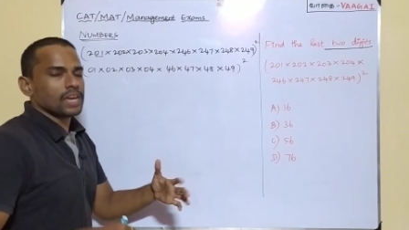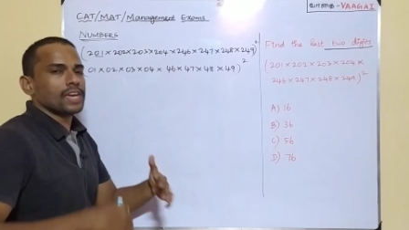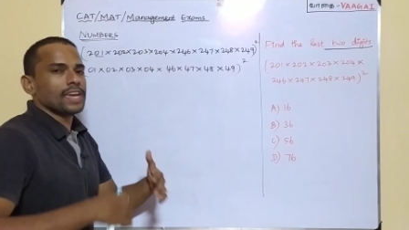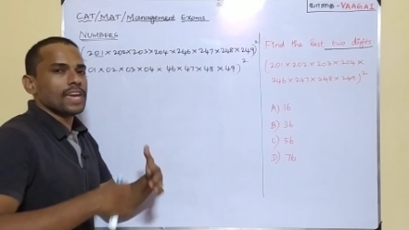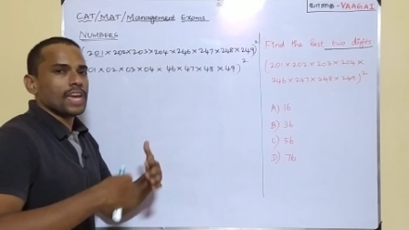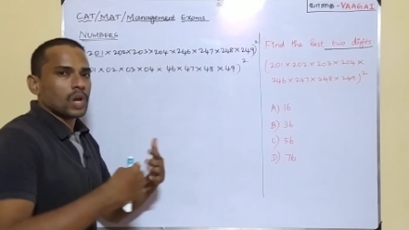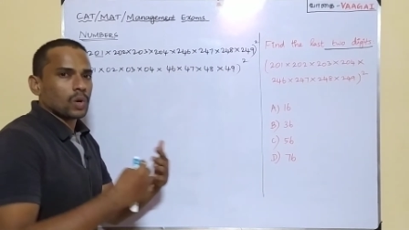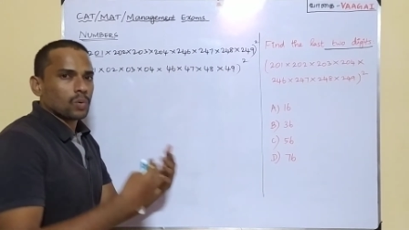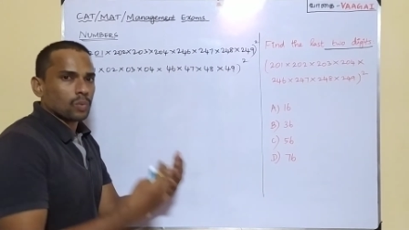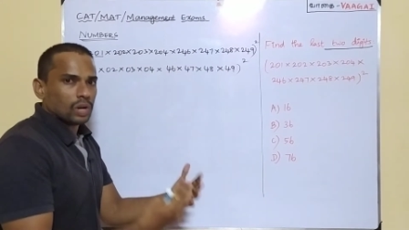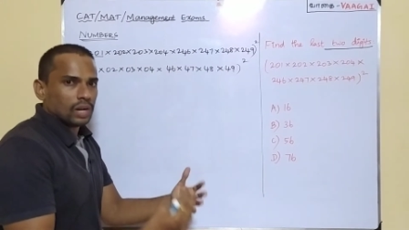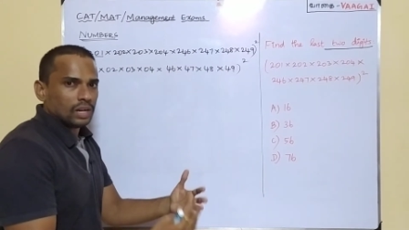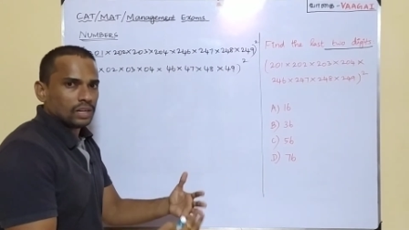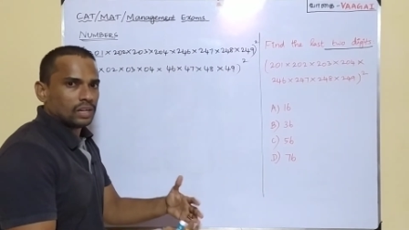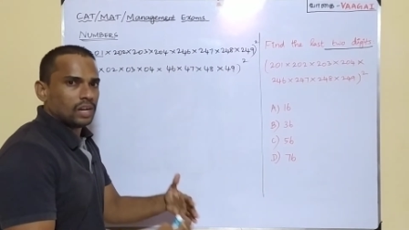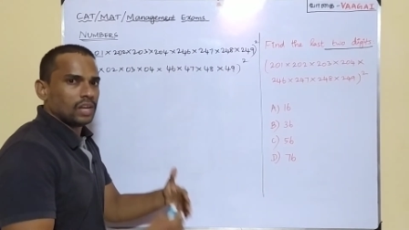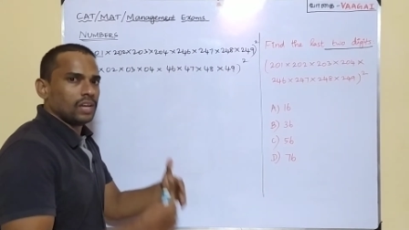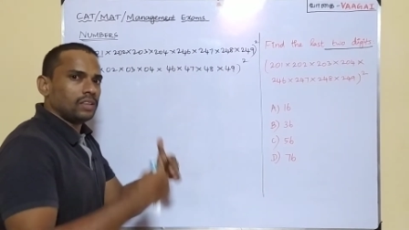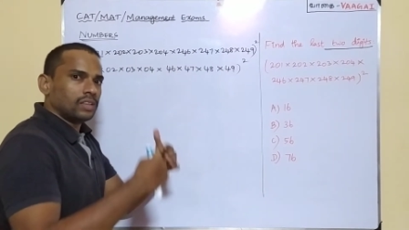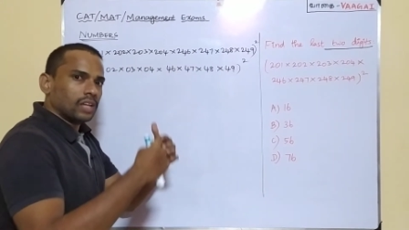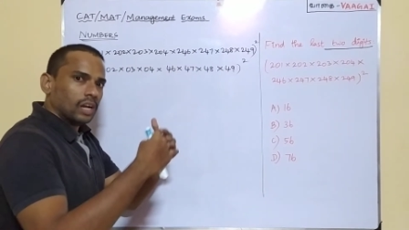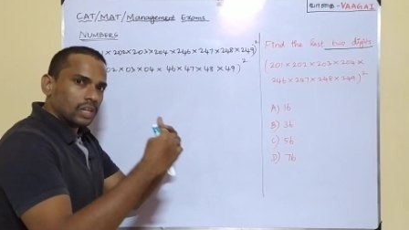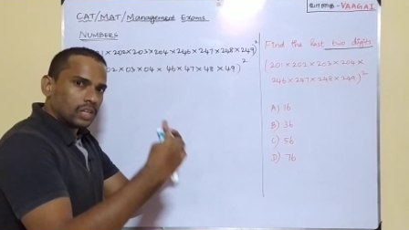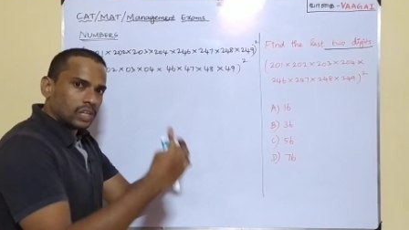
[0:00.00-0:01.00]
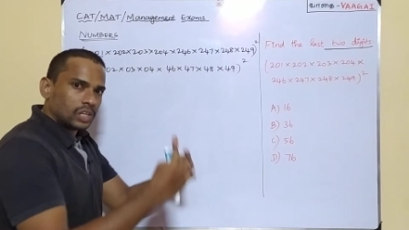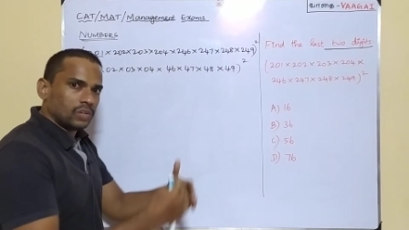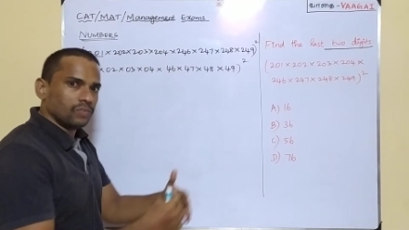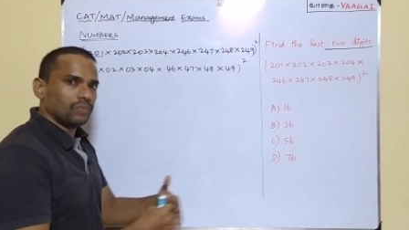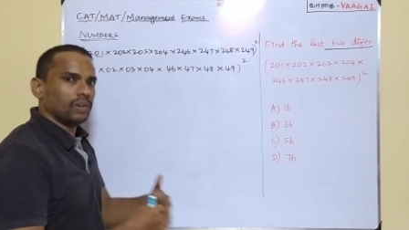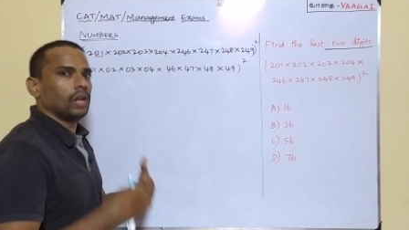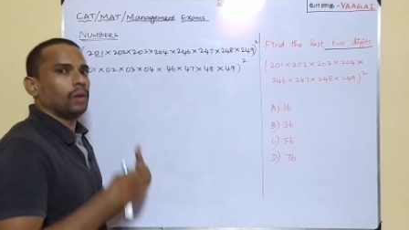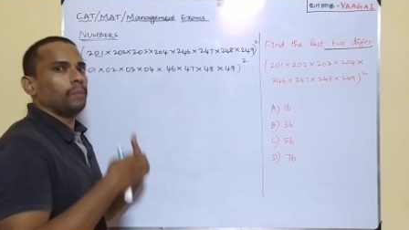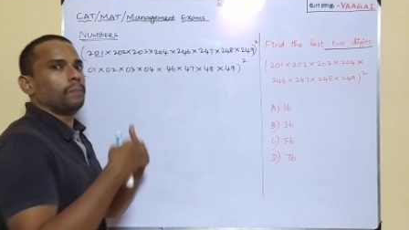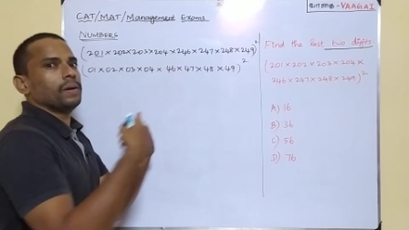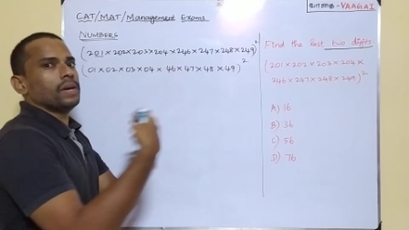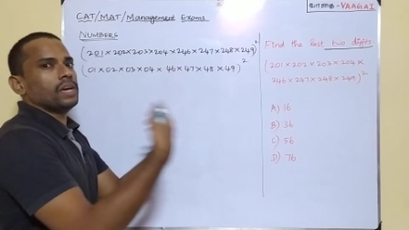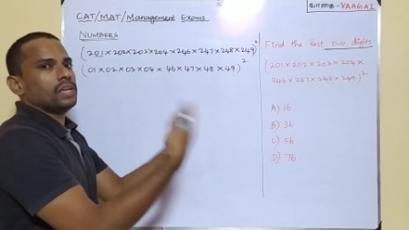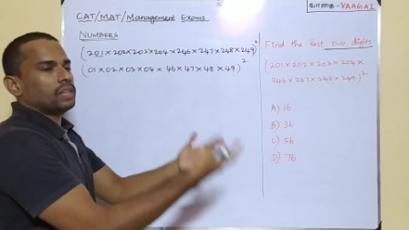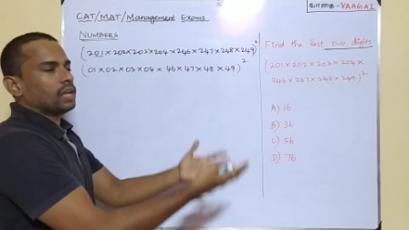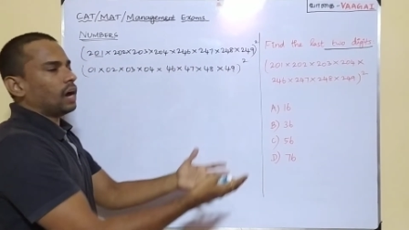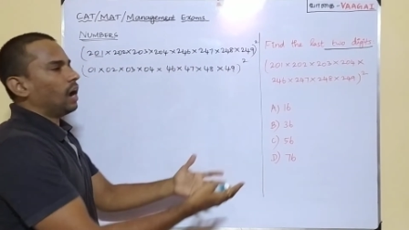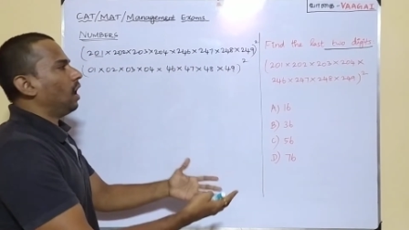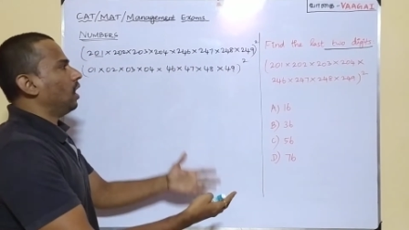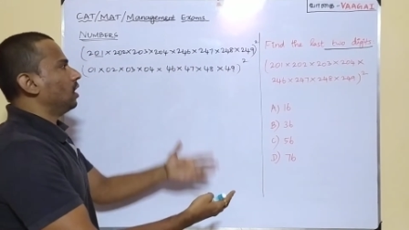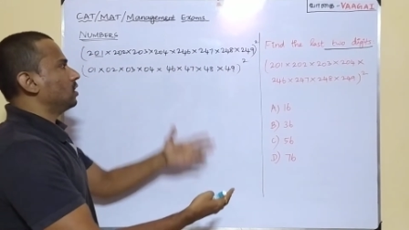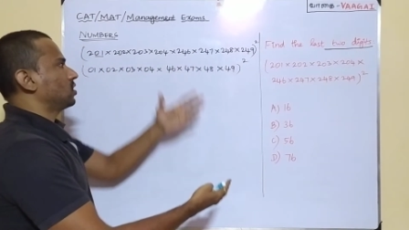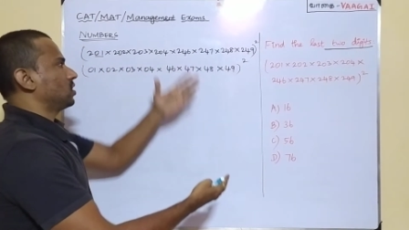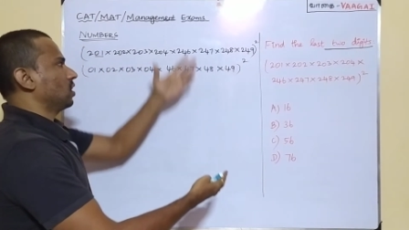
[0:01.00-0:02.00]
Equivalently, that will be
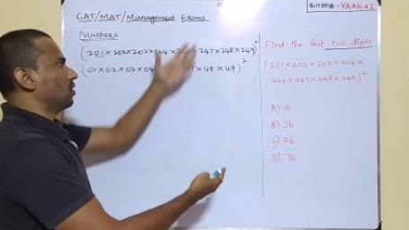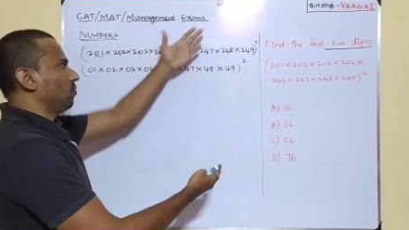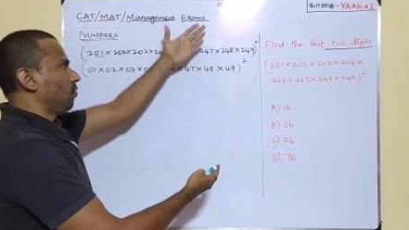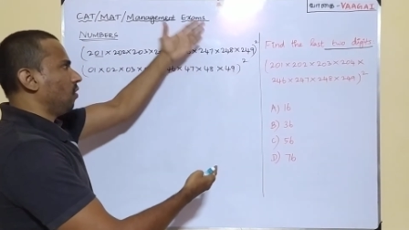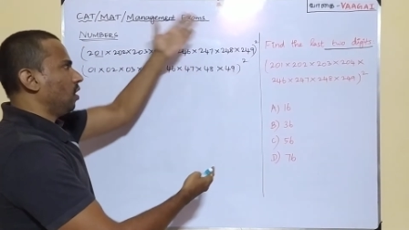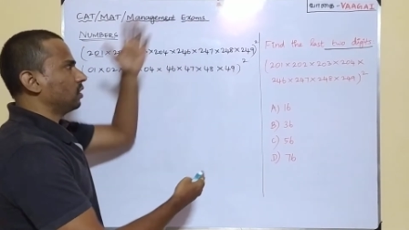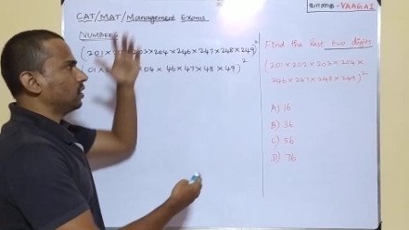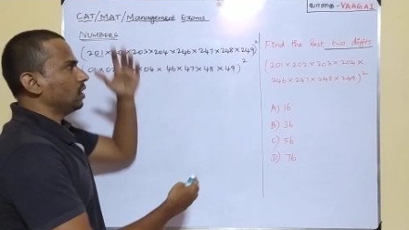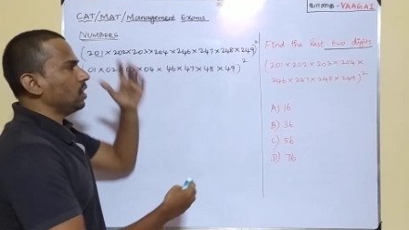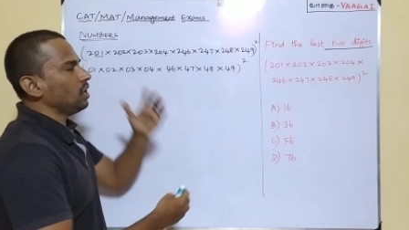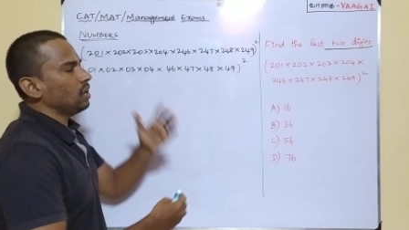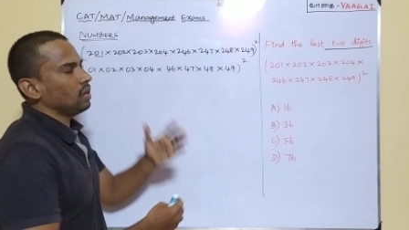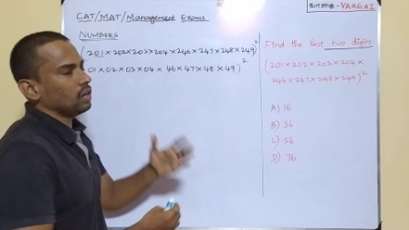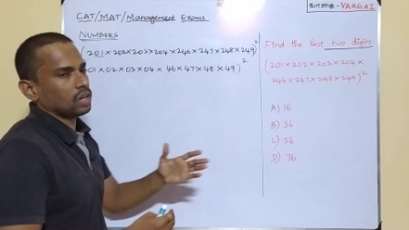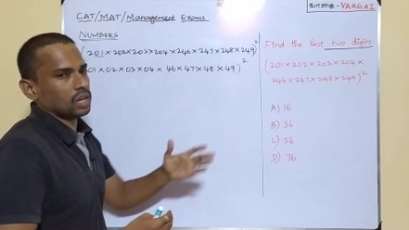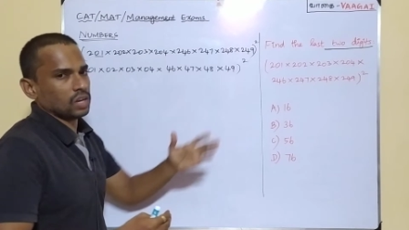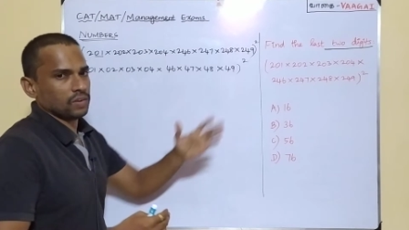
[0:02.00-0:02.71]
the answer for the